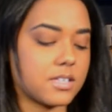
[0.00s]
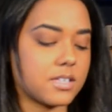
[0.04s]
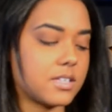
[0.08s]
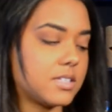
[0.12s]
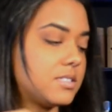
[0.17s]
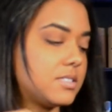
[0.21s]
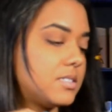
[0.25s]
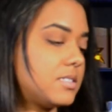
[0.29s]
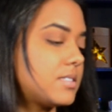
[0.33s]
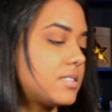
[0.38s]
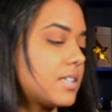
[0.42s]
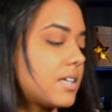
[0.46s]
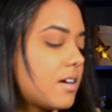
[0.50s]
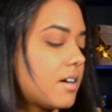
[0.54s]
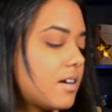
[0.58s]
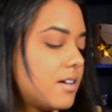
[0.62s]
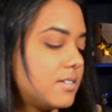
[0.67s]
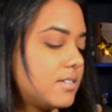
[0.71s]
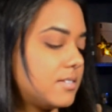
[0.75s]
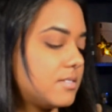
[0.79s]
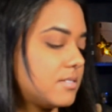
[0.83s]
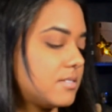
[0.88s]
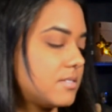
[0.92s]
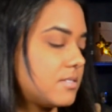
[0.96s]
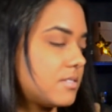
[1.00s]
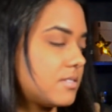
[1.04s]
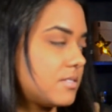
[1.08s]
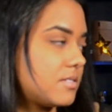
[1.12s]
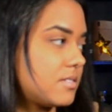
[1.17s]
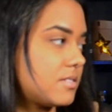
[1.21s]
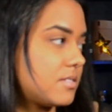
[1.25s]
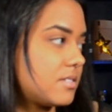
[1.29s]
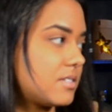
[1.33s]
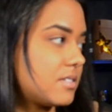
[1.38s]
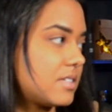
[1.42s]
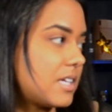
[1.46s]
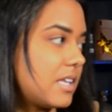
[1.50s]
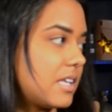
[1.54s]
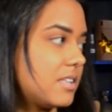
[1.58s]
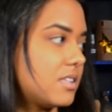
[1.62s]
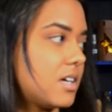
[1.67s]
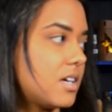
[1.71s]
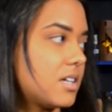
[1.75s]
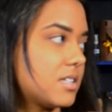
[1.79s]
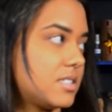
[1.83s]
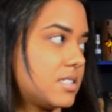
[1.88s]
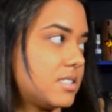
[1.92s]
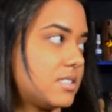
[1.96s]
is it gone? How
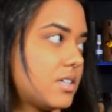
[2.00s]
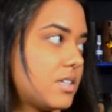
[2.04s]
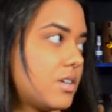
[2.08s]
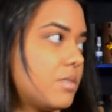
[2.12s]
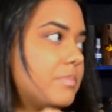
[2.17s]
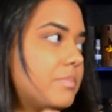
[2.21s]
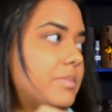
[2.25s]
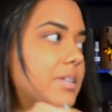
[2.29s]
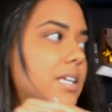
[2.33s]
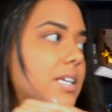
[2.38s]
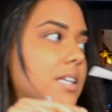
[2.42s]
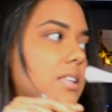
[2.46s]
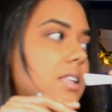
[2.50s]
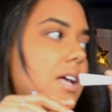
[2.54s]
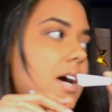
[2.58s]
long does the opening last?